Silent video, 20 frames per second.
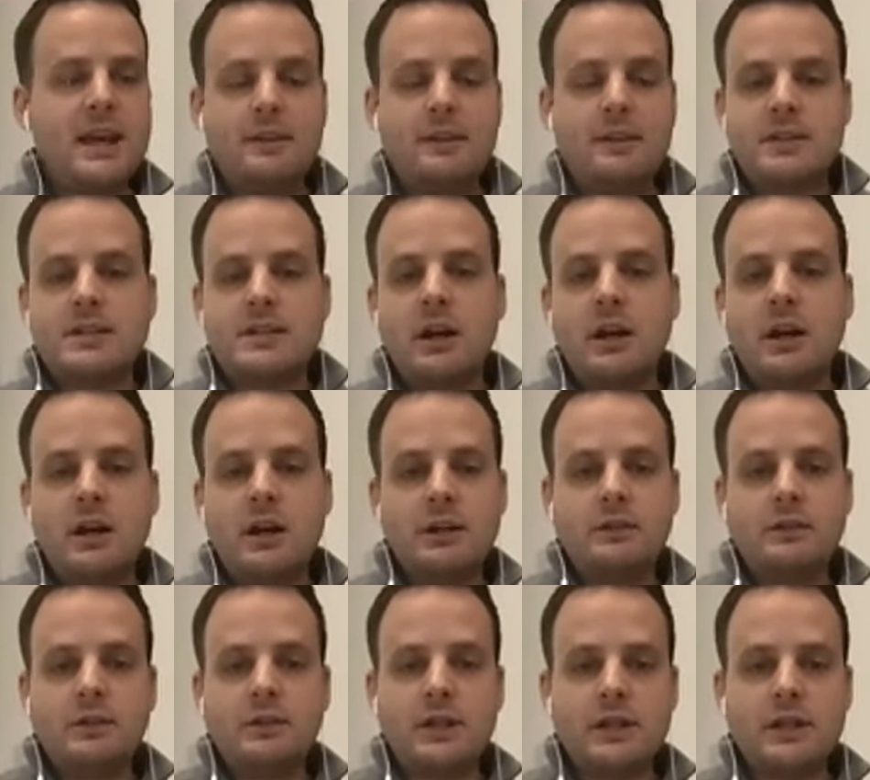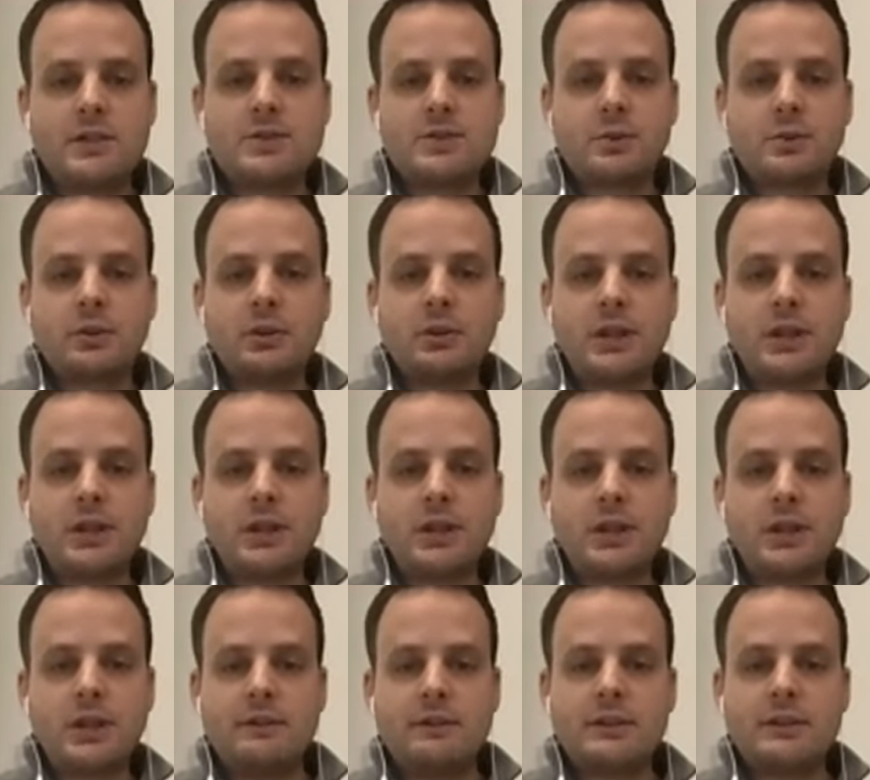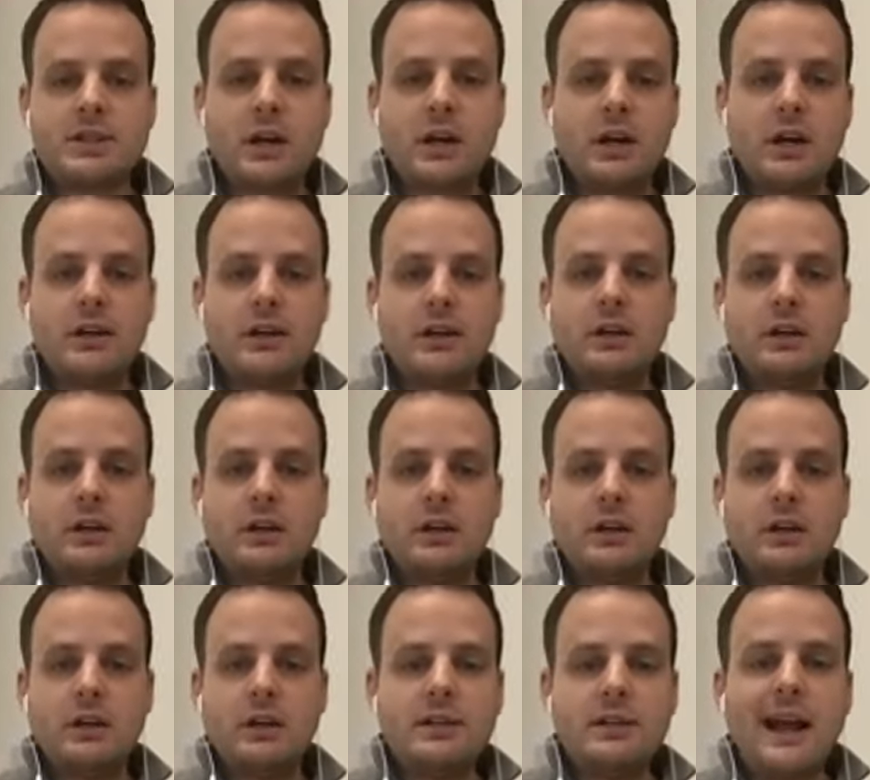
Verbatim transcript: they have a ton of like historical knowledge they have a ton of